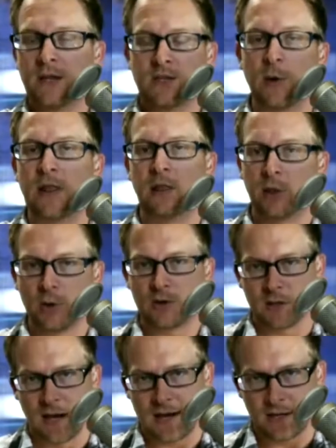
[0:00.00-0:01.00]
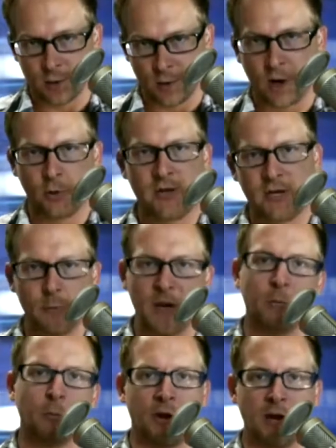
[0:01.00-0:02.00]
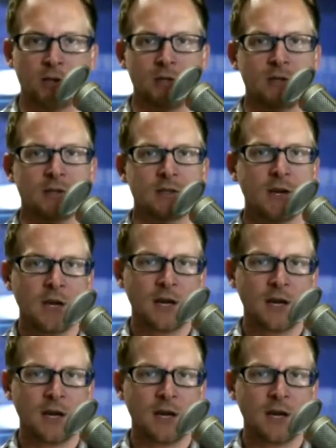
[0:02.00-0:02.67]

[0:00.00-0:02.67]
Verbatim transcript: So it looked like your own independent productions